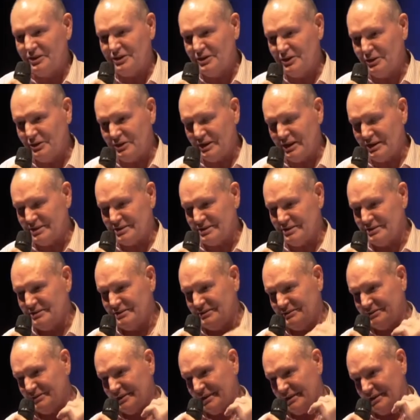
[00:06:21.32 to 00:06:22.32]
for
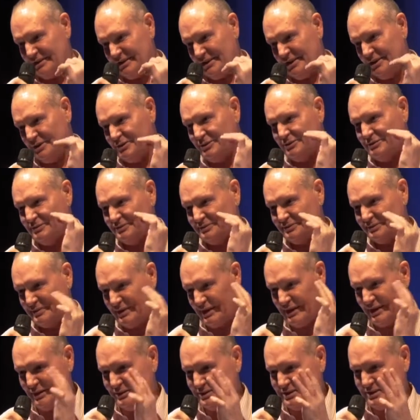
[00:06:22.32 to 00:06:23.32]
Newcastle. I knew
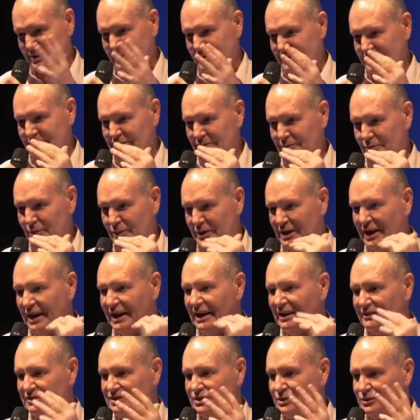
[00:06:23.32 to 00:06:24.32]
that was it. When
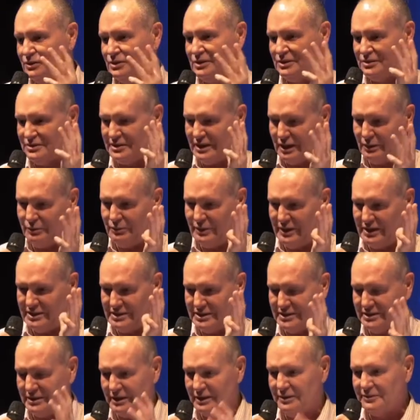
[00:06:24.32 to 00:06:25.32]
I left school, I was getting
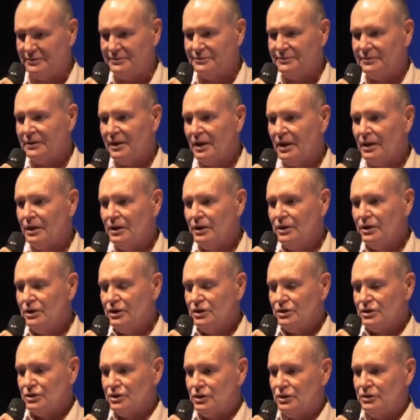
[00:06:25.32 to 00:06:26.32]
wages and that.
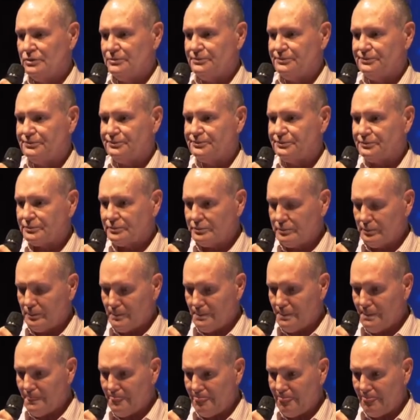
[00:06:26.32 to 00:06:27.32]
So,
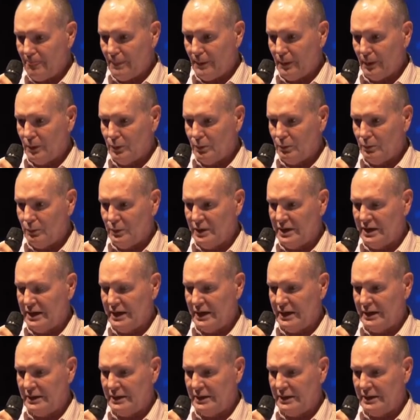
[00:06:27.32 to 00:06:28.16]
we